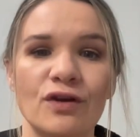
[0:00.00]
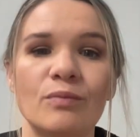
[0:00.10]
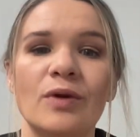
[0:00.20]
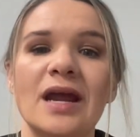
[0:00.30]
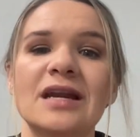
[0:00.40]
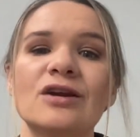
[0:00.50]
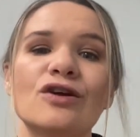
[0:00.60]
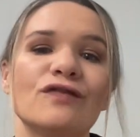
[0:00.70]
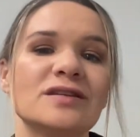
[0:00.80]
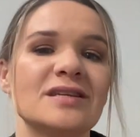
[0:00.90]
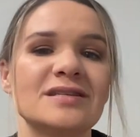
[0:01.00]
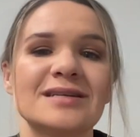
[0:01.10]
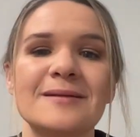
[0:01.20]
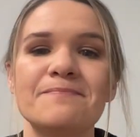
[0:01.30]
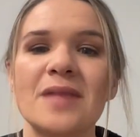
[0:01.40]
their brain and nervous
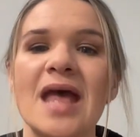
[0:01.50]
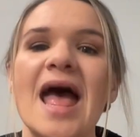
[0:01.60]
system,